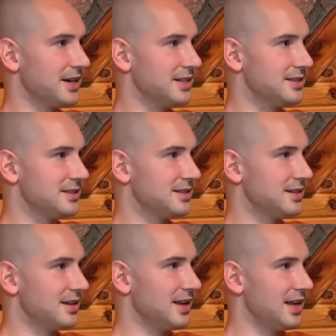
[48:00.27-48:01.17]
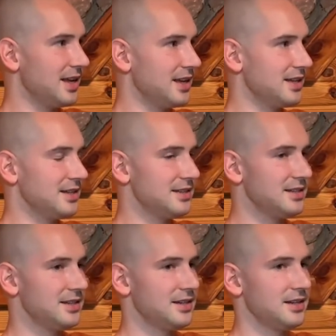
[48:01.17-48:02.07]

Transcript: minds. And